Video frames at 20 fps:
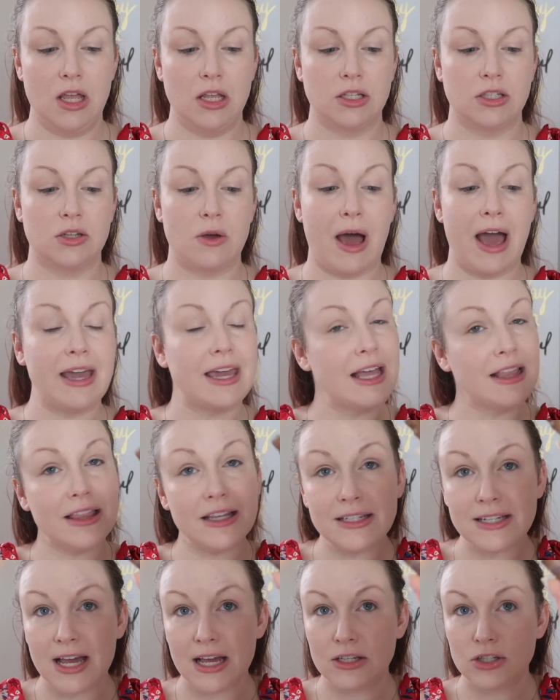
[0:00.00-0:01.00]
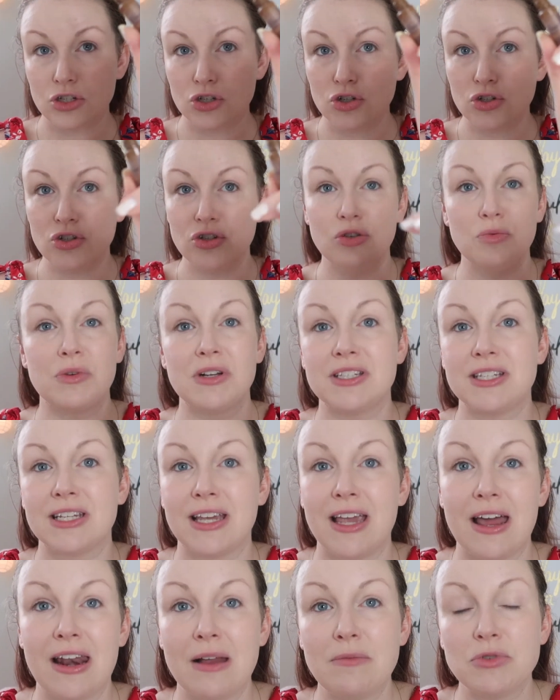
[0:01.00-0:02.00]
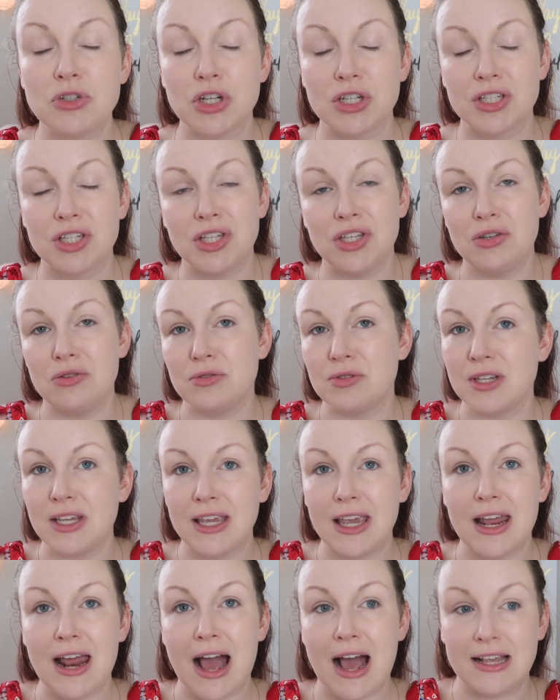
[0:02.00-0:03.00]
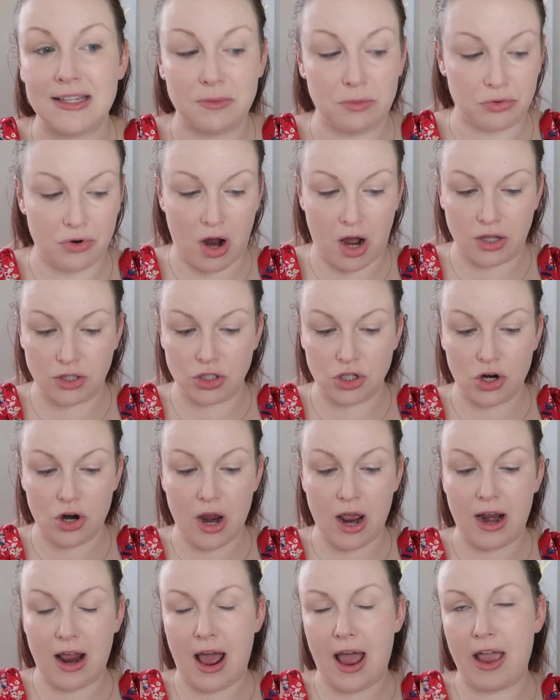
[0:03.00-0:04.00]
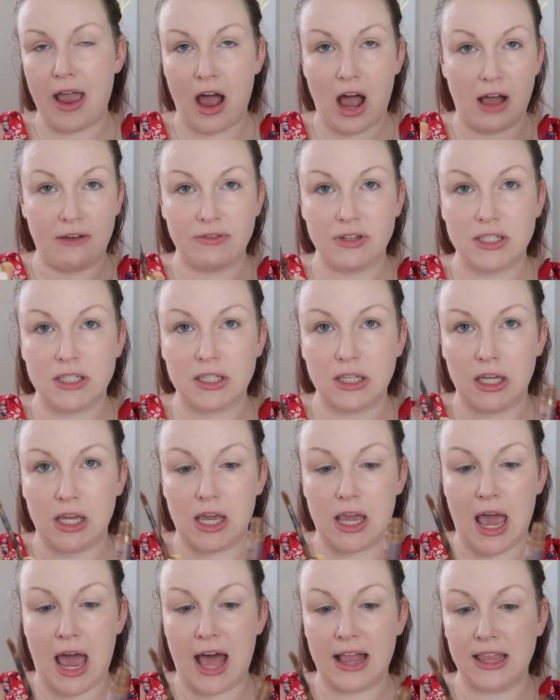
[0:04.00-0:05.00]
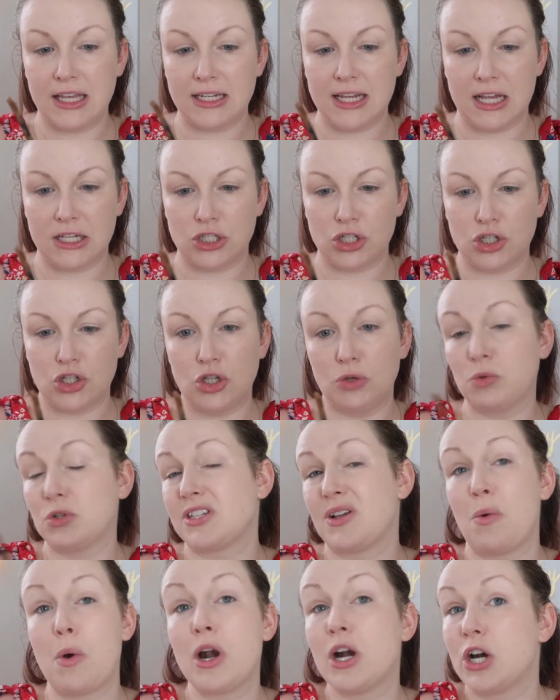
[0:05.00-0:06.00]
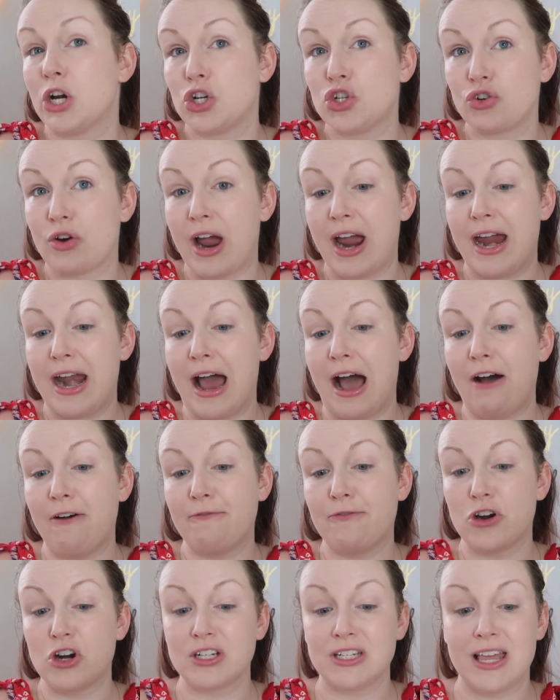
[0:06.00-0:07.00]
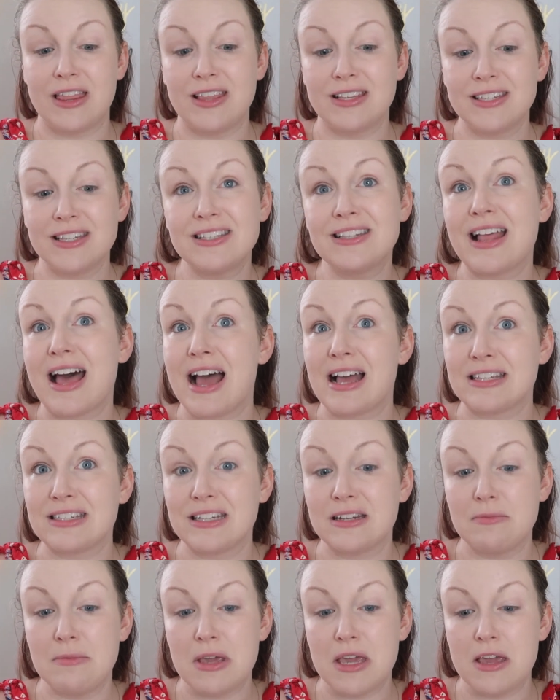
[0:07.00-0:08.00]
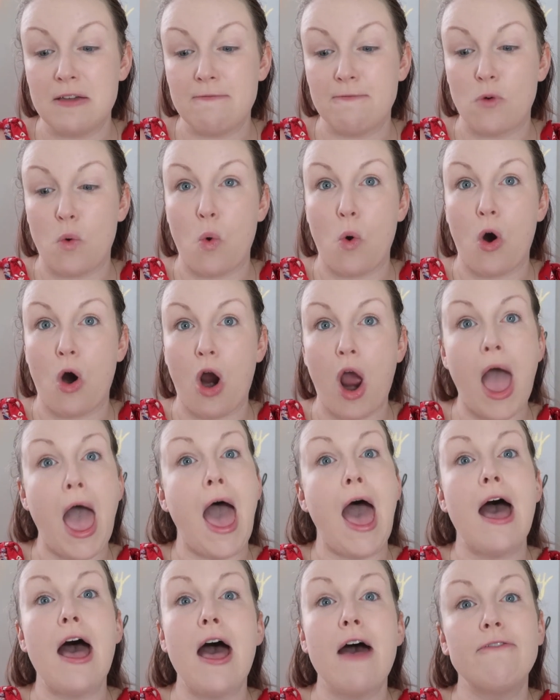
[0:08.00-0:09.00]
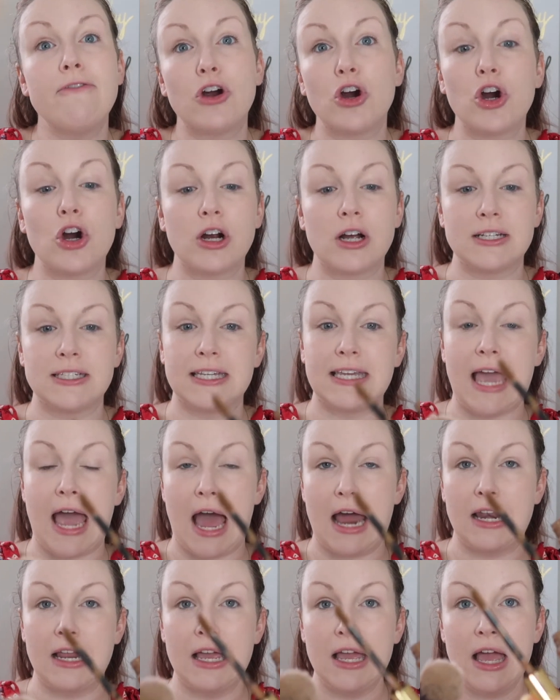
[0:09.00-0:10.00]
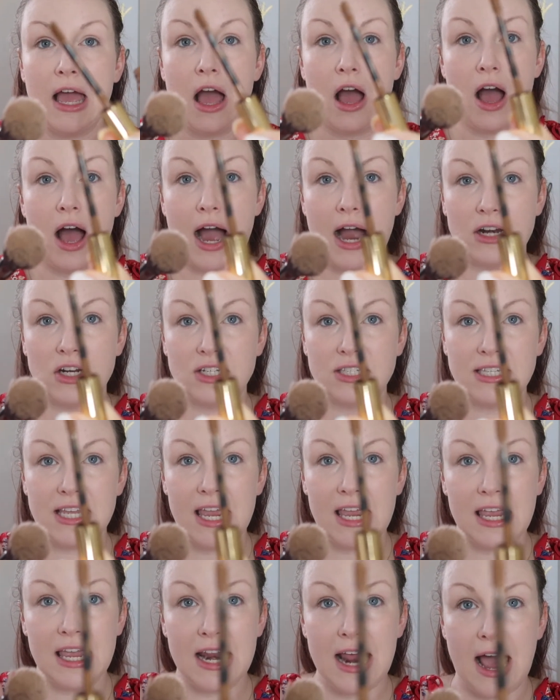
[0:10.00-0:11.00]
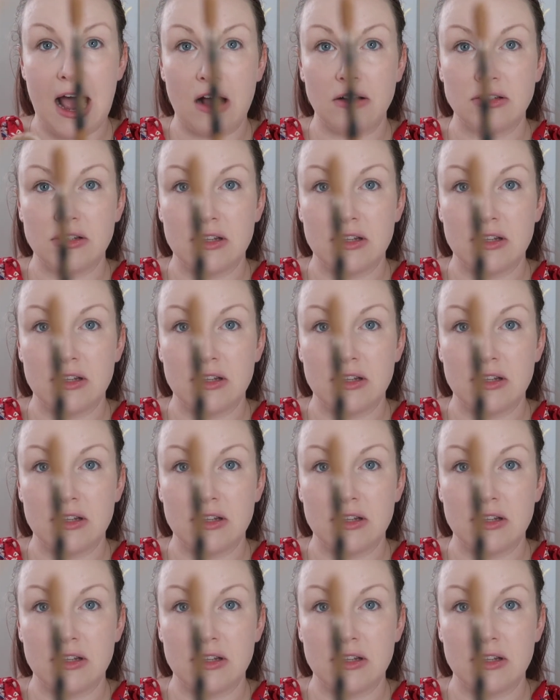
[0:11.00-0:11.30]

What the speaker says: So I get the tester tube because again, I'm just using it as bronzer, and I obviously had the tester tube because I wanted to try it out first, and this has lasted me forever because again, I just take it out.